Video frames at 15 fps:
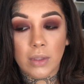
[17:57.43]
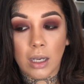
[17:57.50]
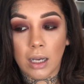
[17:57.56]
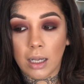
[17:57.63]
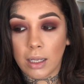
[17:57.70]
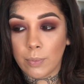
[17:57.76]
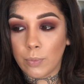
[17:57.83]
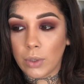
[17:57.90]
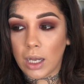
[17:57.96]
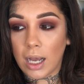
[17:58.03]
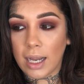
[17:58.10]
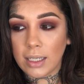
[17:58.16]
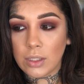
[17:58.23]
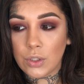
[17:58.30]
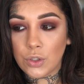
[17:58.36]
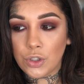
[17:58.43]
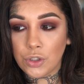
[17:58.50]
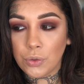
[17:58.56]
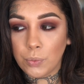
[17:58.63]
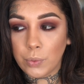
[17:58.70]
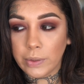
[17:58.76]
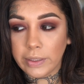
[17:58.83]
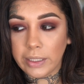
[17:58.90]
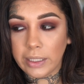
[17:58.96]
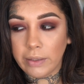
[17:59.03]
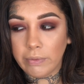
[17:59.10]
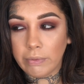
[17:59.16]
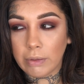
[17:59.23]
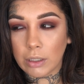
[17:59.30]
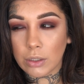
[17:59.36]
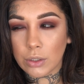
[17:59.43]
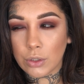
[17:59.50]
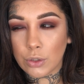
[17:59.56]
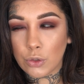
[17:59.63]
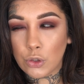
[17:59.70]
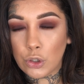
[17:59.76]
I do believe there's